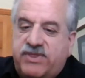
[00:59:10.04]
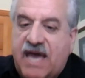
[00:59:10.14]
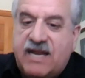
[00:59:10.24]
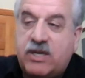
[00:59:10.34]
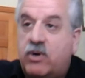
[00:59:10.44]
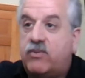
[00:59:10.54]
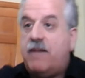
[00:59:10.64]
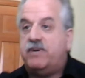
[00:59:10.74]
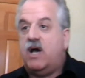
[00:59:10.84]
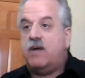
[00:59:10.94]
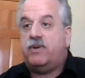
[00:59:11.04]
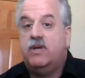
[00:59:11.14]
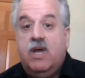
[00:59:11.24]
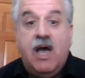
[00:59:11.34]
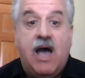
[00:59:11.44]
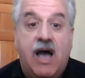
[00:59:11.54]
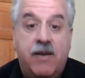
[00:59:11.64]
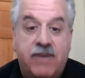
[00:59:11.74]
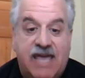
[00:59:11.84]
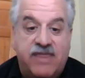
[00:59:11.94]
with that, I think we'll wrap it up.
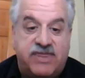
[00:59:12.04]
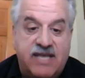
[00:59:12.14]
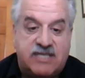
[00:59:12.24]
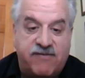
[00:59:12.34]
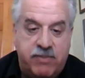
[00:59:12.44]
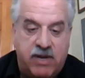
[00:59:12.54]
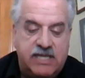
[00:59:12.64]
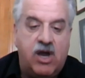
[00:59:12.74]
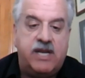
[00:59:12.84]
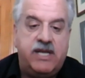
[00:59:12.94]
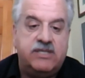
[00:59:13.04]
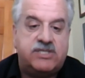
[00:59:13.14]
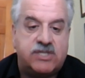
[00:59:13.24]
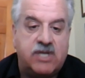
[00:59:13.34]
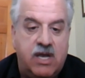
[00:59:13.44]
Again, thanks everybody in the audience.